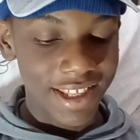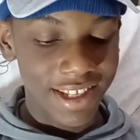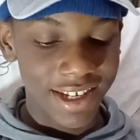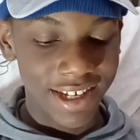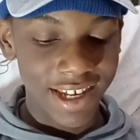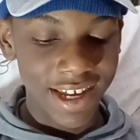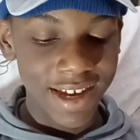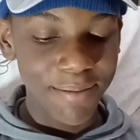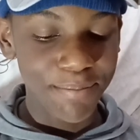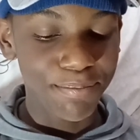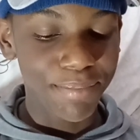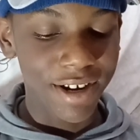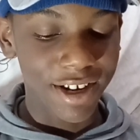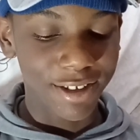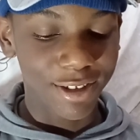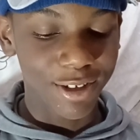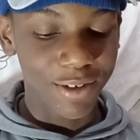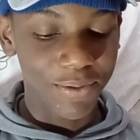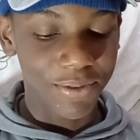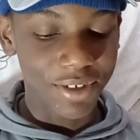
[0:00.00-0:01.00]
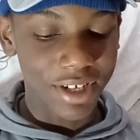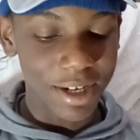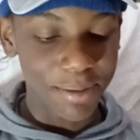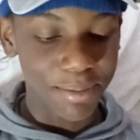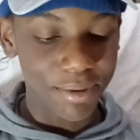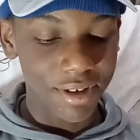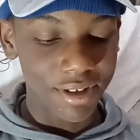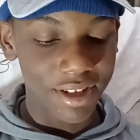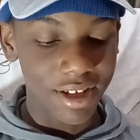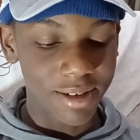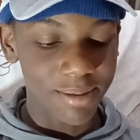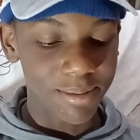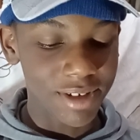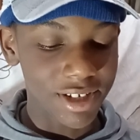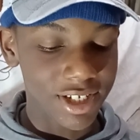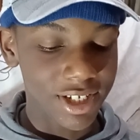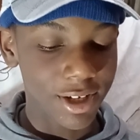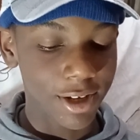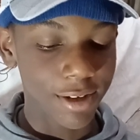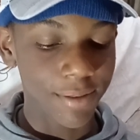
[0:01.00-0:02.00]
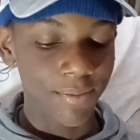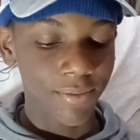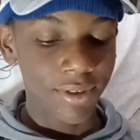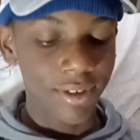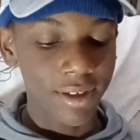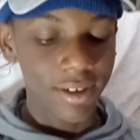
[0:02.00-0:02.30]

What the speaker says: the impact of carbon emission